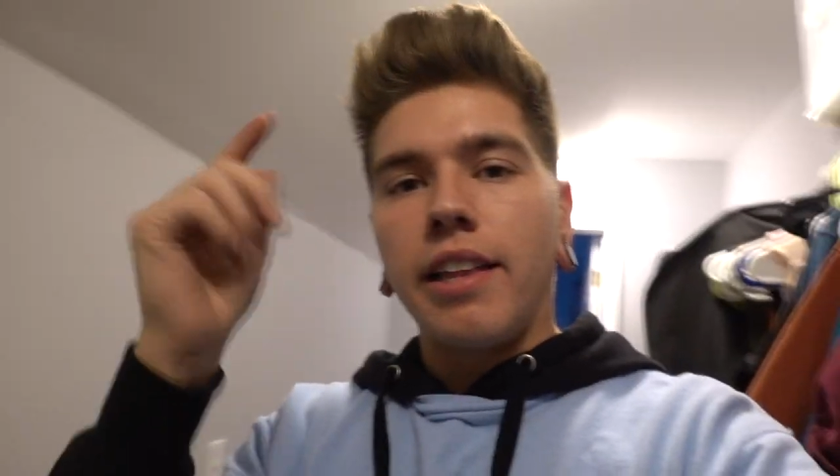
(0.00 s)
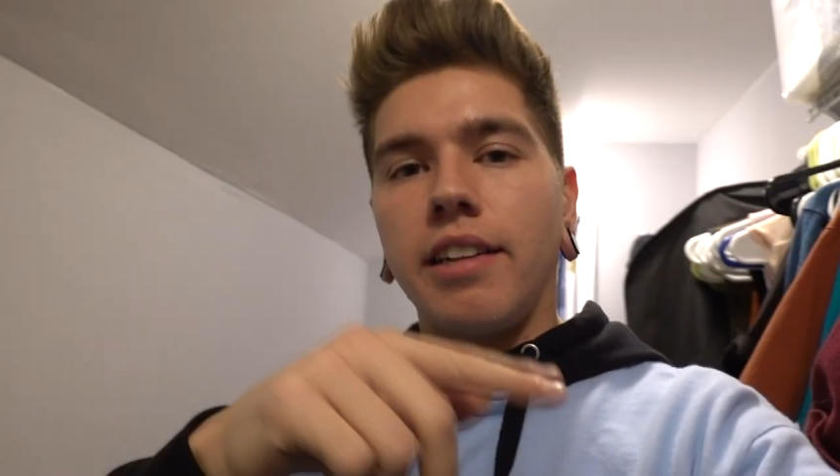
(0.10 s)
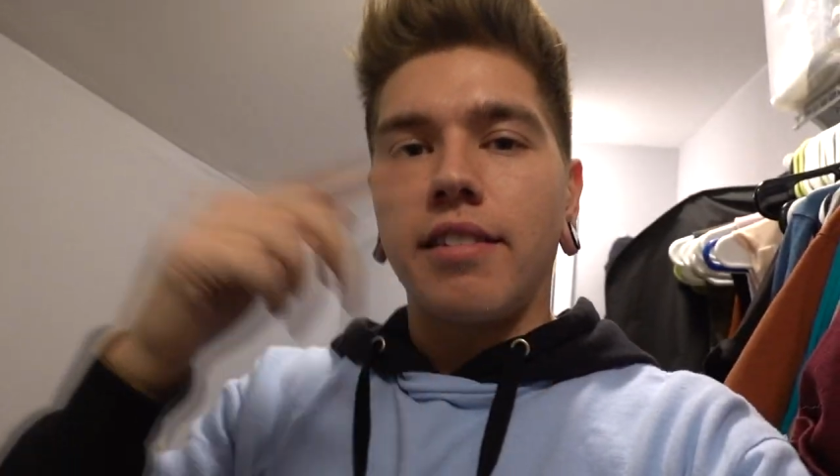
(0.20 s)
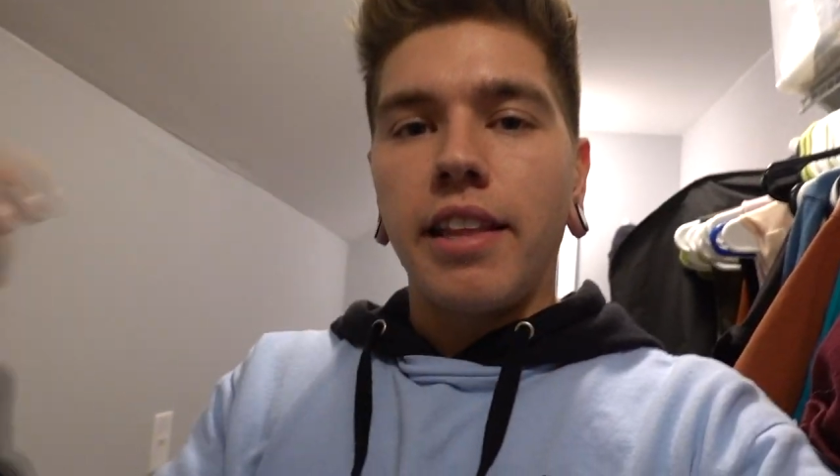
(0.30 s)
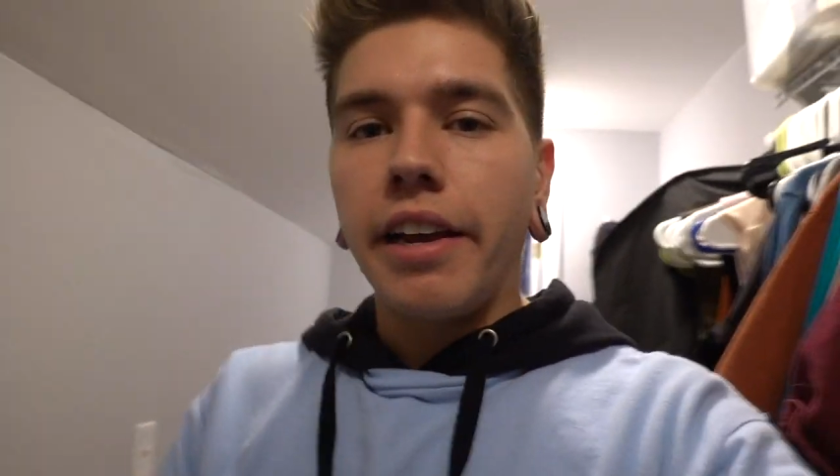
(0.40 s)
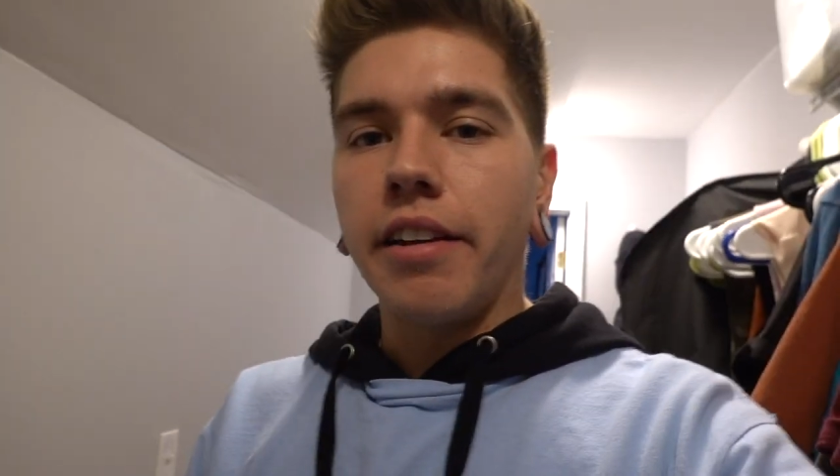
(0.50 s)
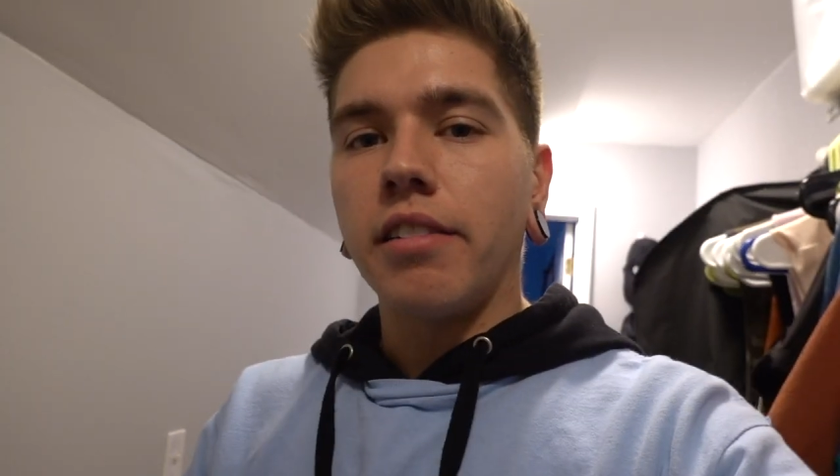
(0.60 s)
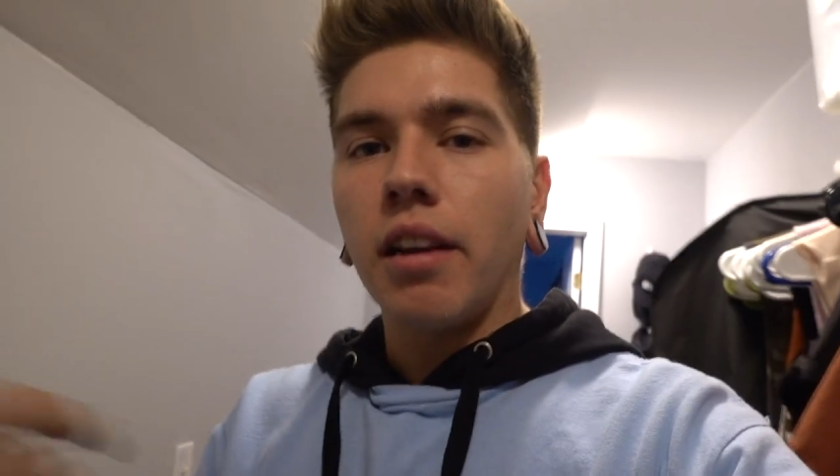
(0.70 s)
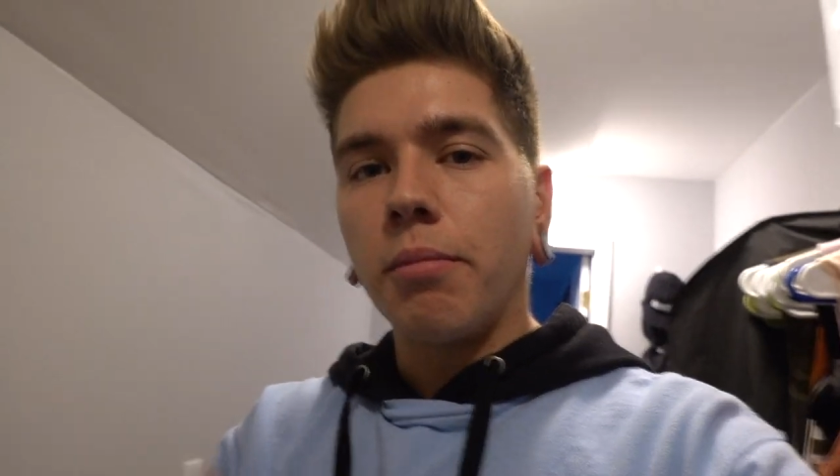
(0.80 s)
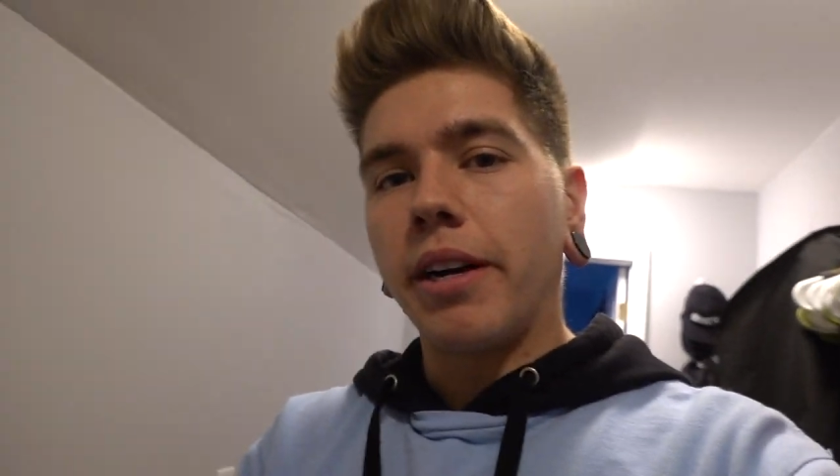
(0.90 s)
and then it's there
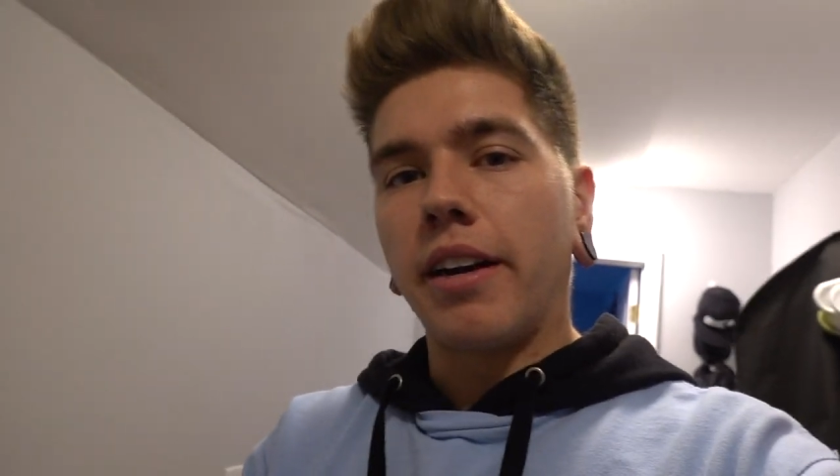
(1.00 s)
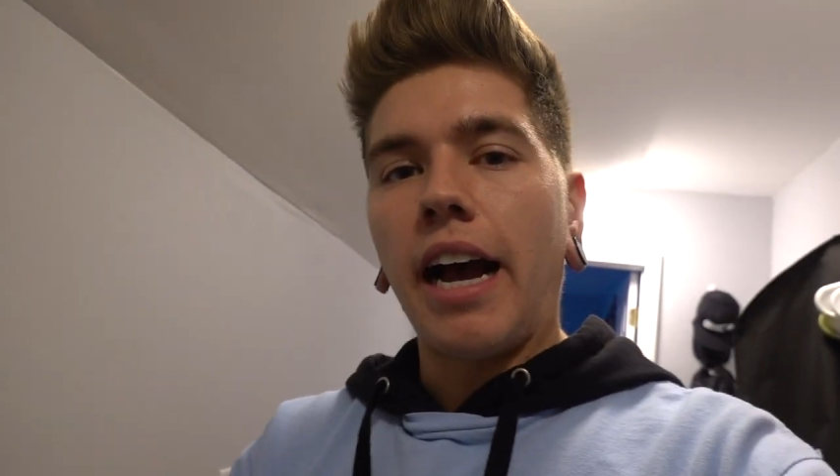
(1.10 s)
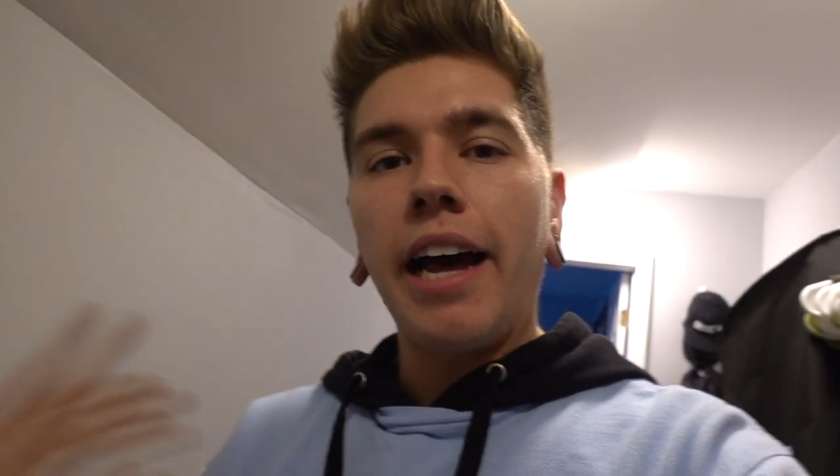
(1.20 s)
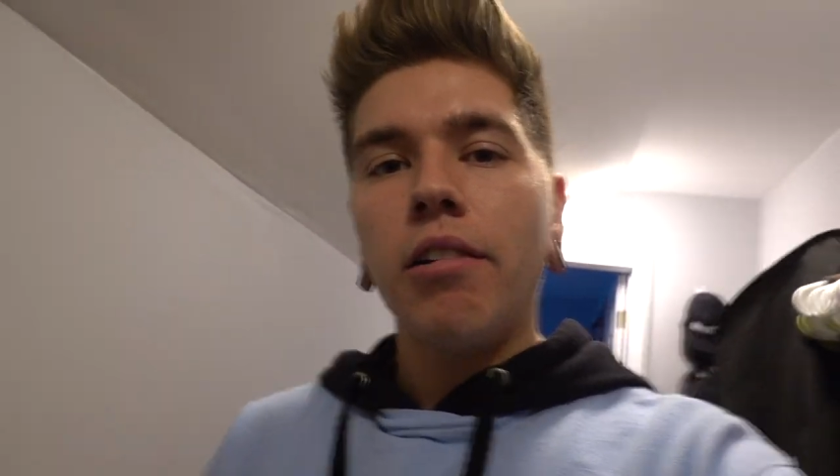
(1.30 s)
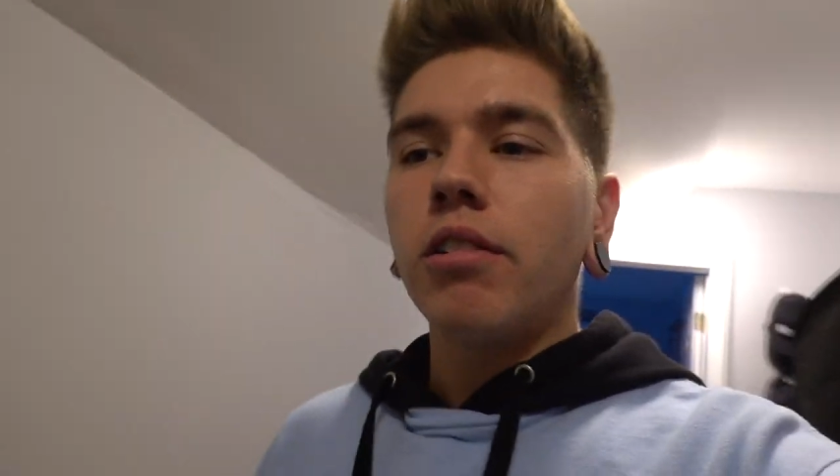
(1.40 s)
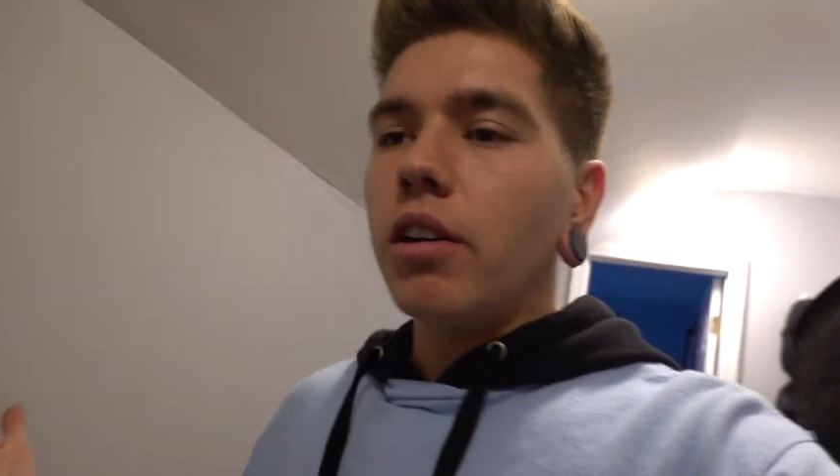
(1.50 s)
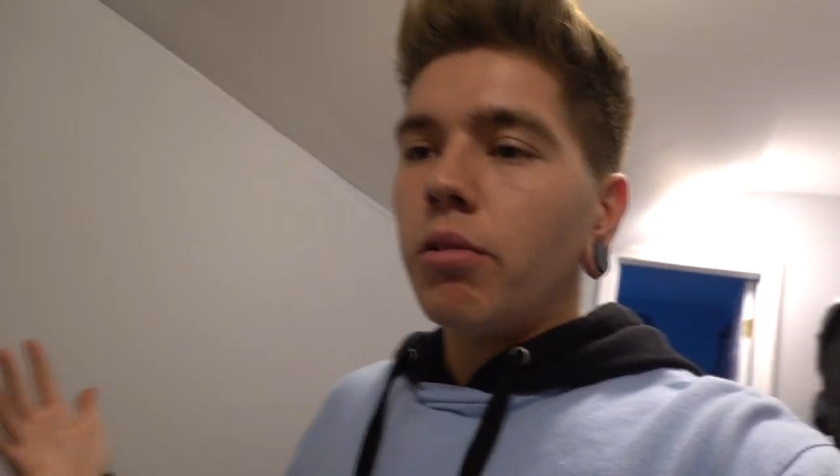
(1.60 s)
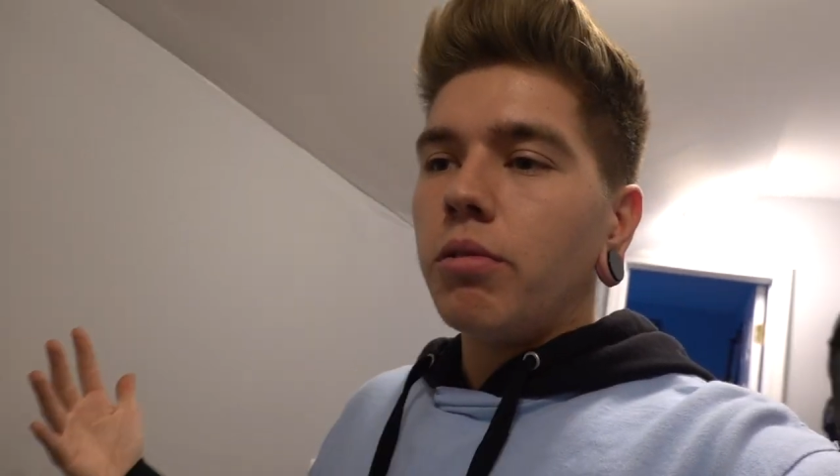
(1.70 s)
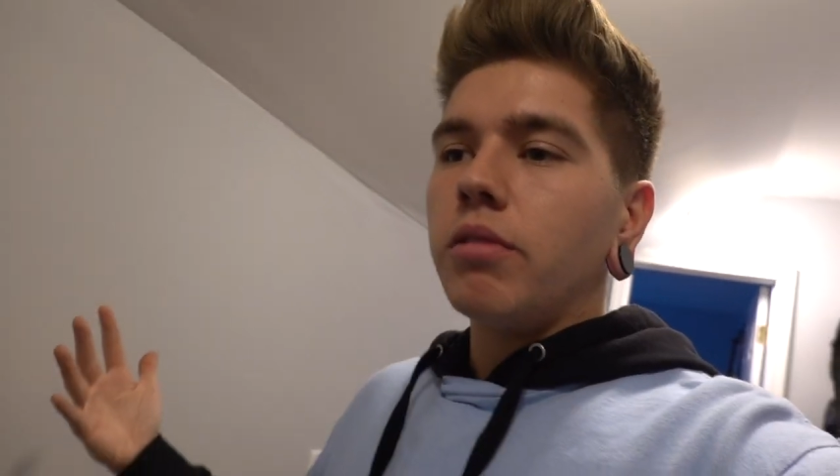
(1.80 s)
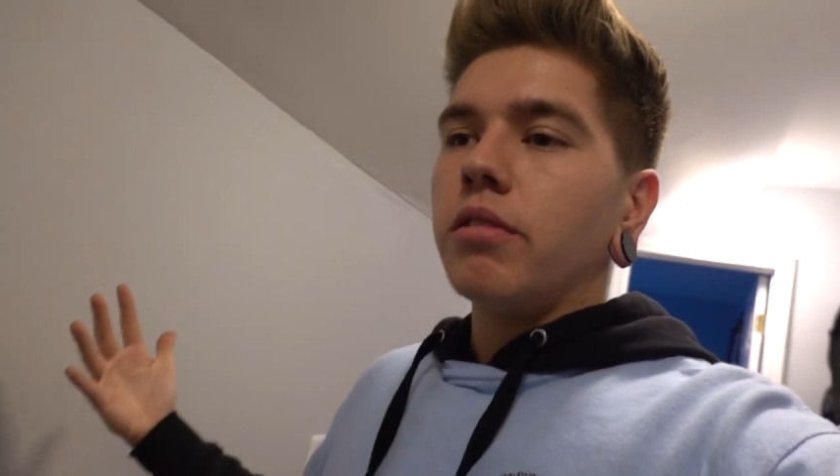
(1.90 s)
somewhere. I don't know.